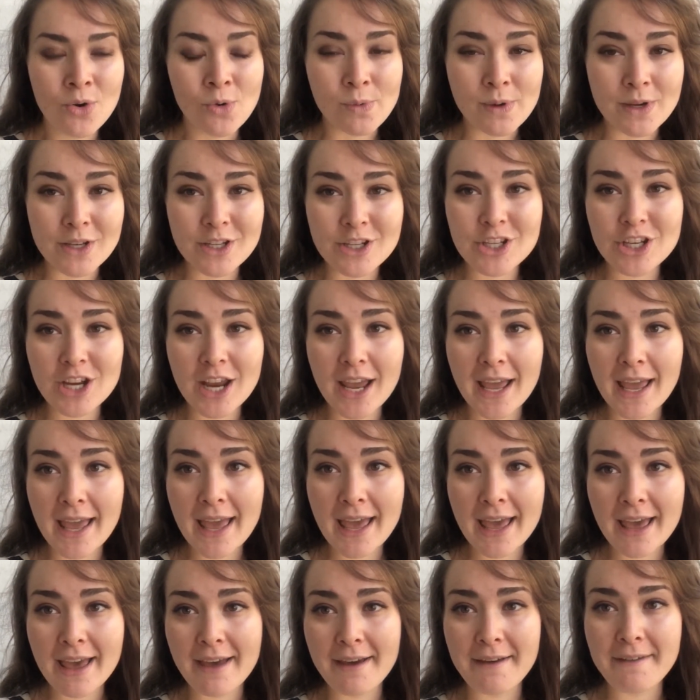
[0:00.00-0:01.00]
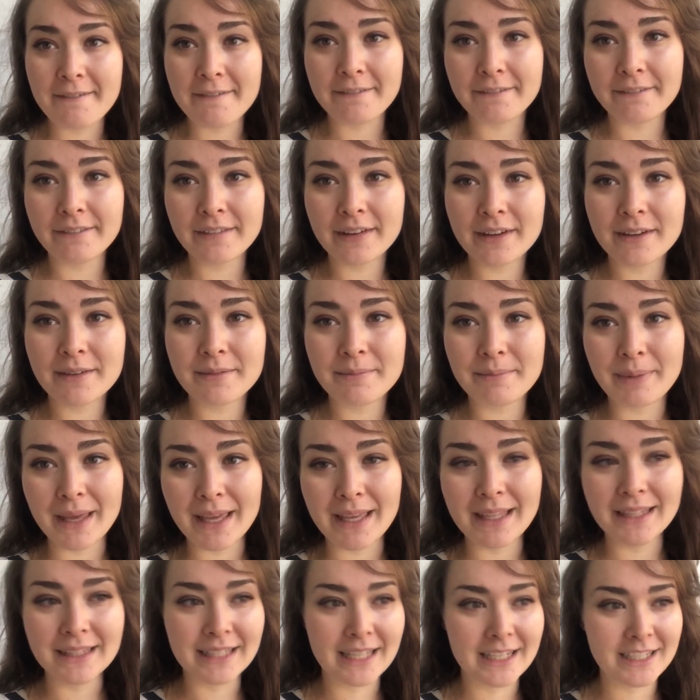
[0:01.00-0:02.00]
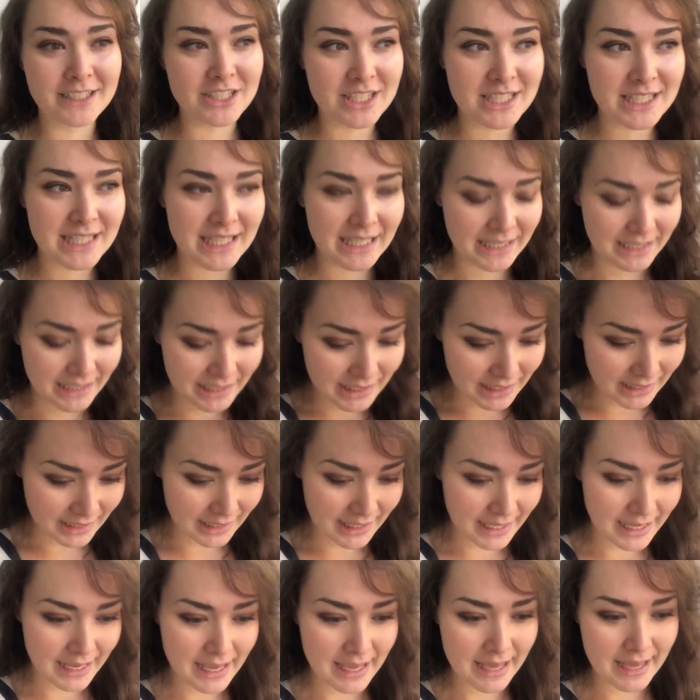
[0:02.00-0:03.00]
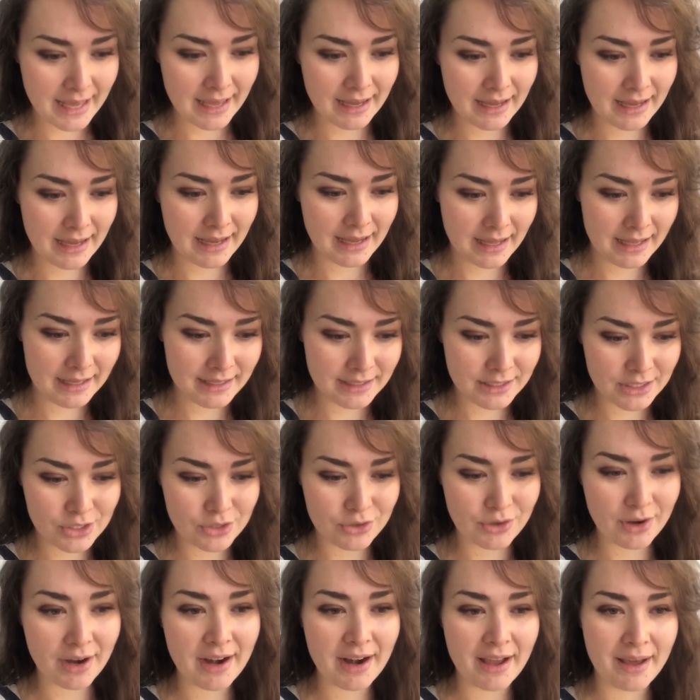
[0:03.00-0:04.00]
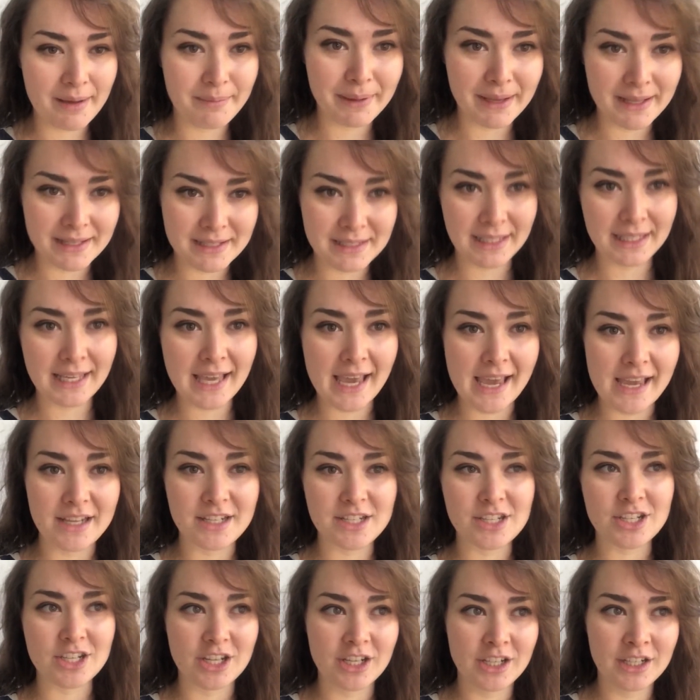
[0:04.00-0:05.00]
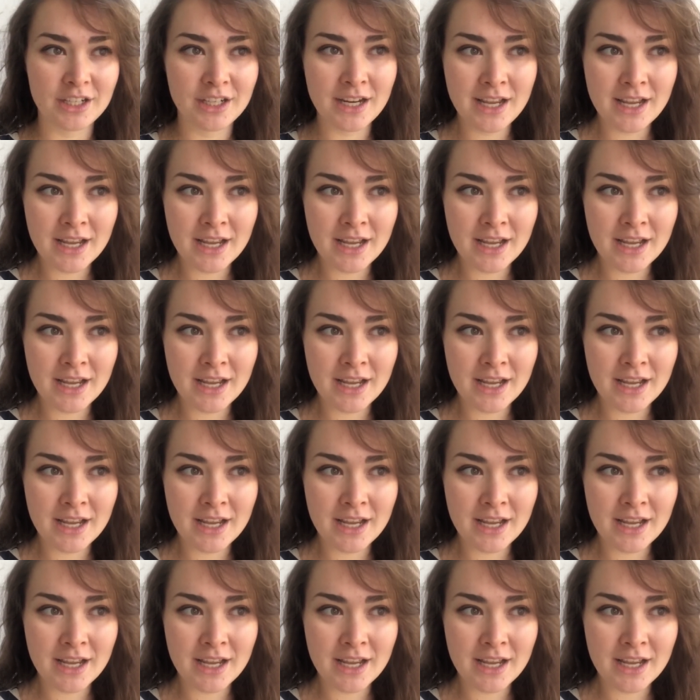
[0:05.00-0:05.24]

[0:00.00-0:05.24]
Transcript: which have been like just a clear, straight up indication